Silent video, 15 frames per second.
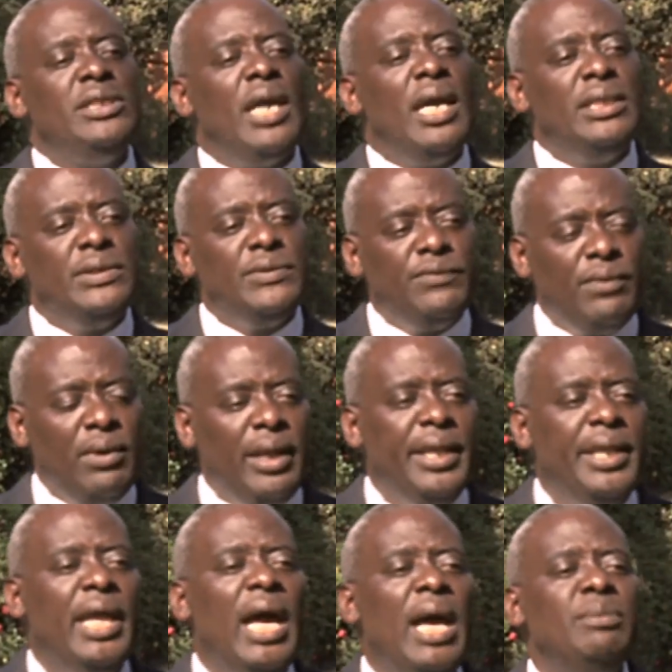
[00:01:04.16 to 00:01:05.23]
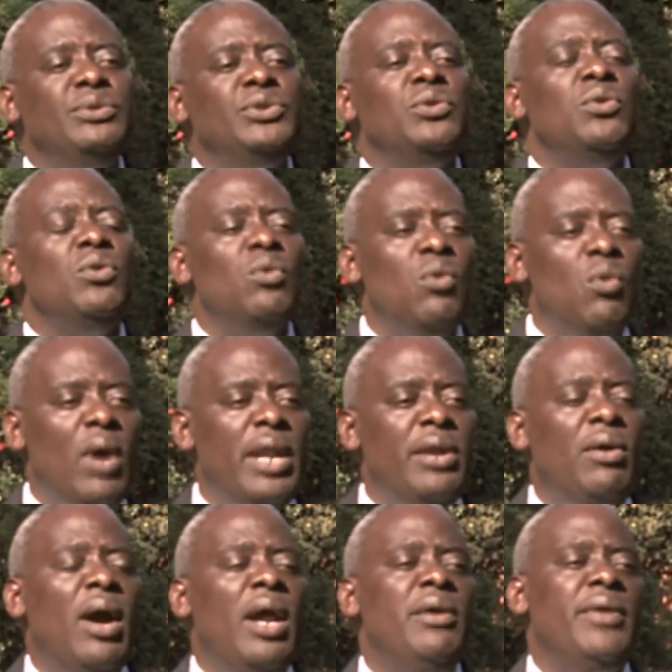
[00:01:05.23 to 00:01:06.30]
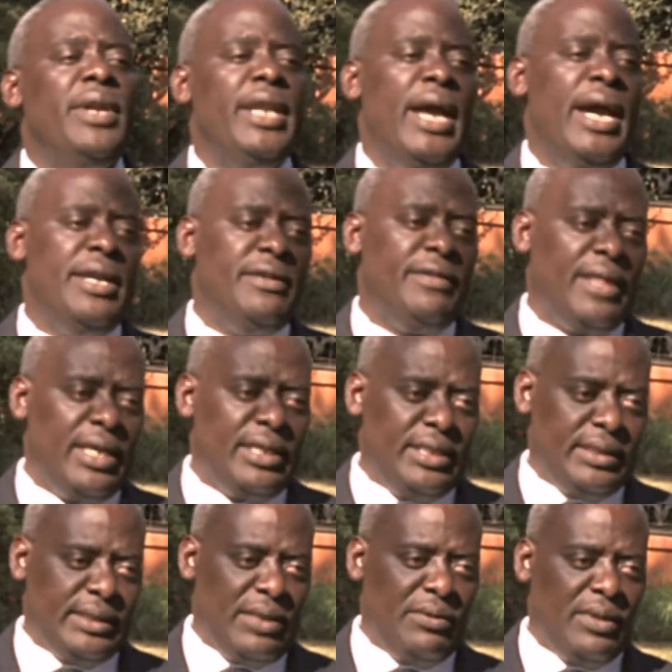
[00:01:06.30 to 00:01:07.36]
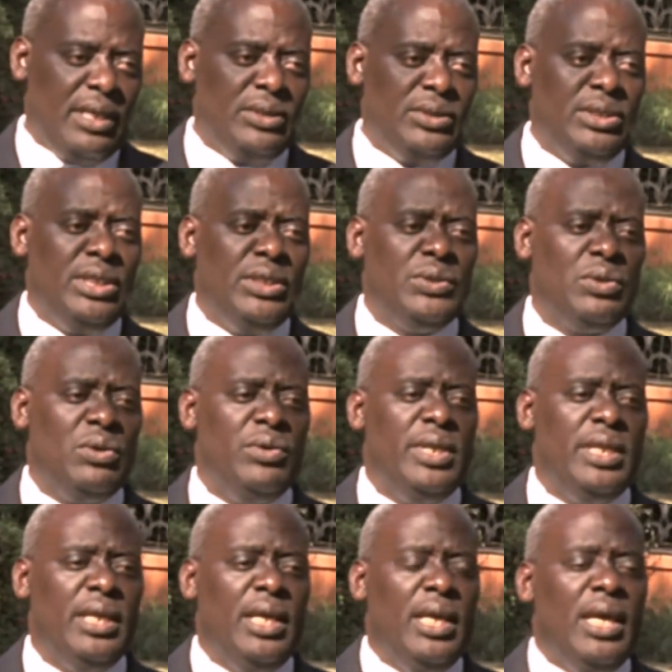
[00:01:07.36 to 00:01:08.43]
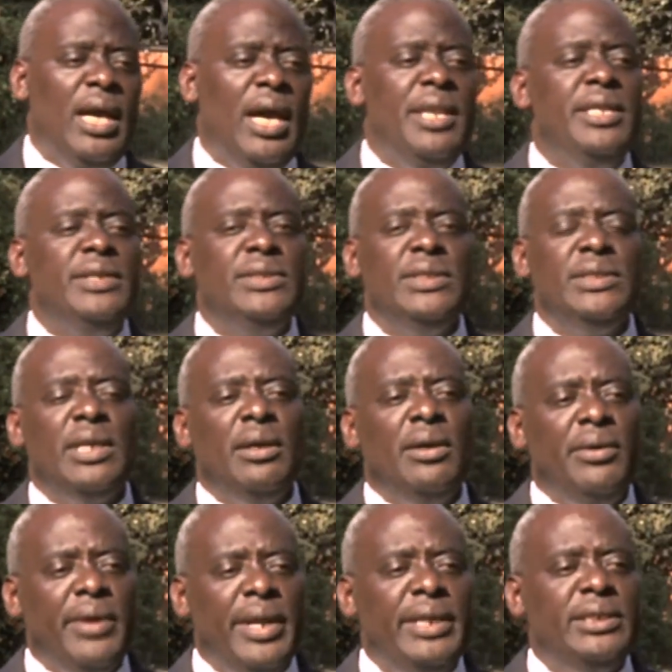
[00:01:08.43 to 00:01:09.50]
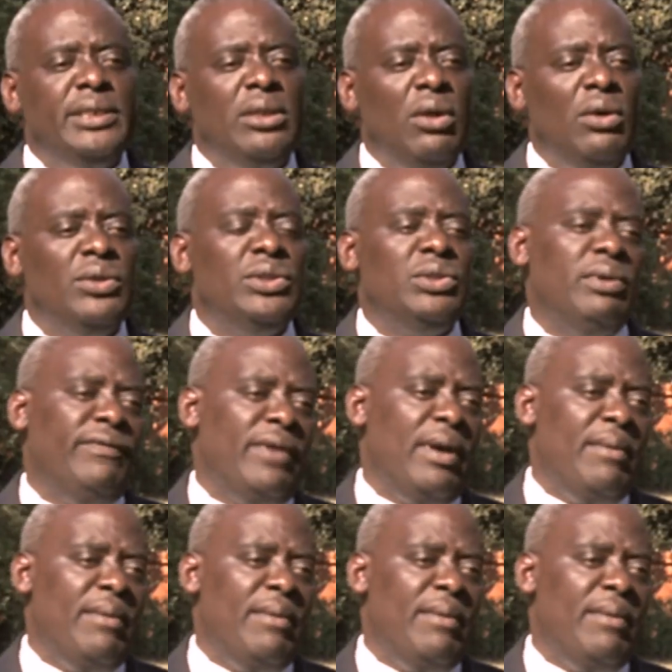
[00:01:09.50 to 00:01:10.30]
it has fallen up to 130,000 shillings only. And this is a great loss to a